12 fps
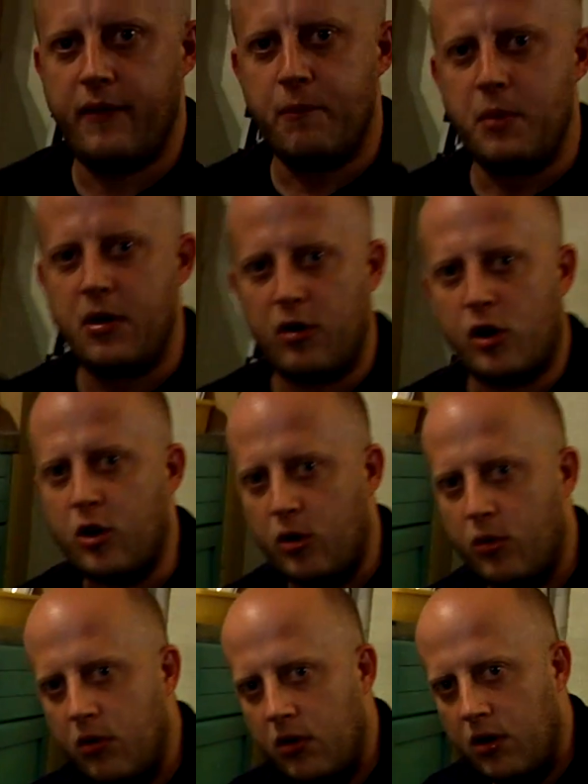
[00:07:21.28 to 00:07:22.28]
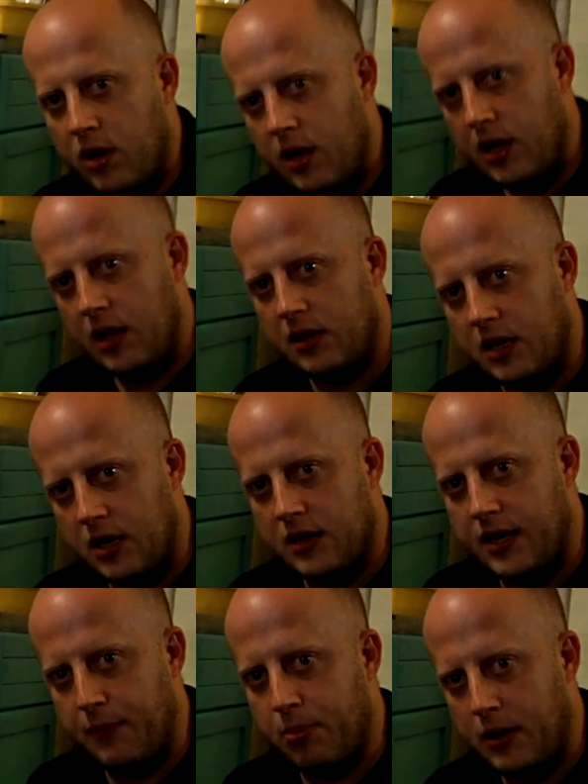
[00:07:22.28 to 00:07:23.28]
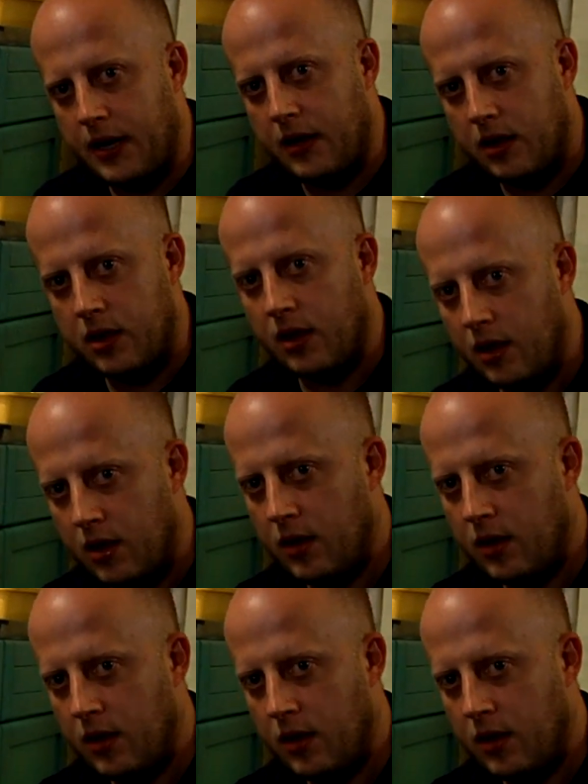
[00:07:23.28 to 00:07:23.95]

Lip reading: miracle is going to take place.